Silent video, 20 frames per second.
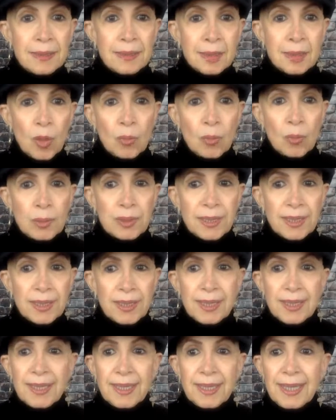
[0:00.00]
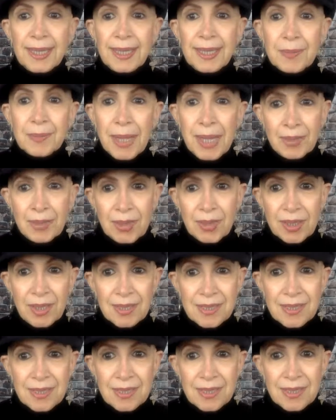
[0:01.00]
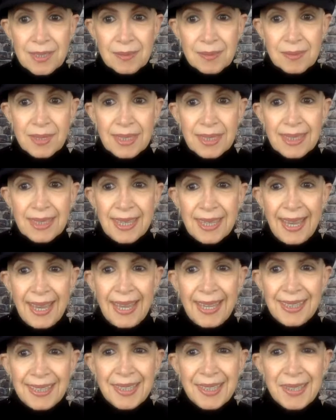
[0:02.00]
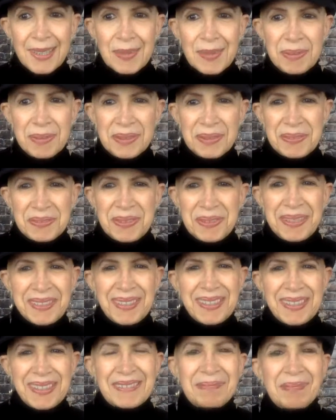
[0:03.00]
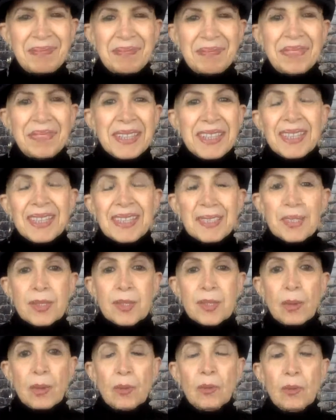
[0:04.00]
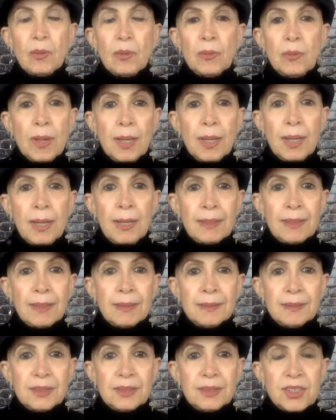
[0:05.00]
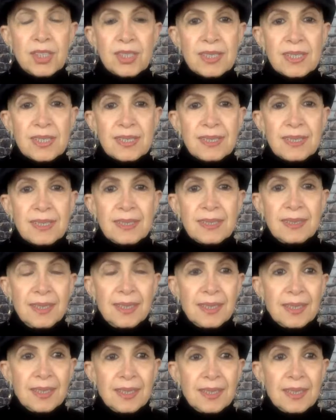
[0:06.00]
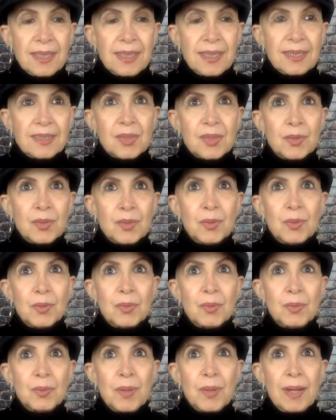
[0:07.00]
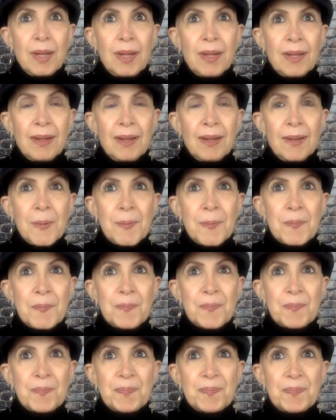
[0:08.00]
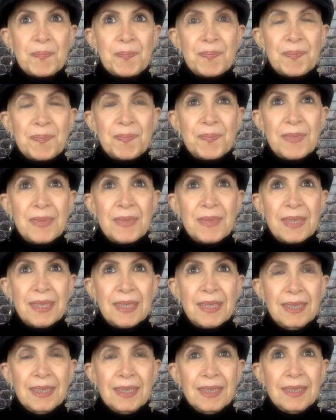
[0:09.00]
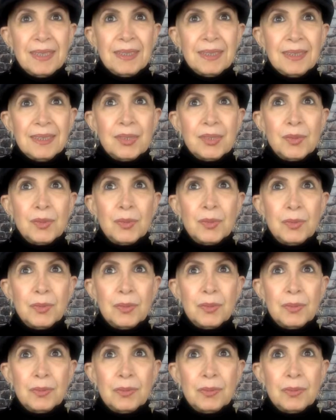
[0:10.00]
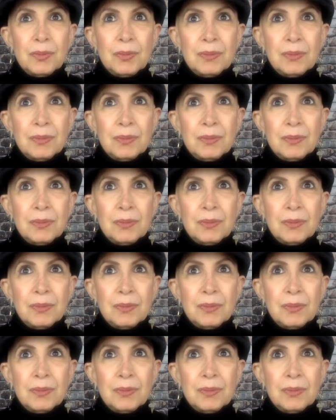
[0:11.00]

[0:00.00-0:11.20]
globally in the macrocosm. Hey, Deb, welcome. So, uh, just to uh, um, to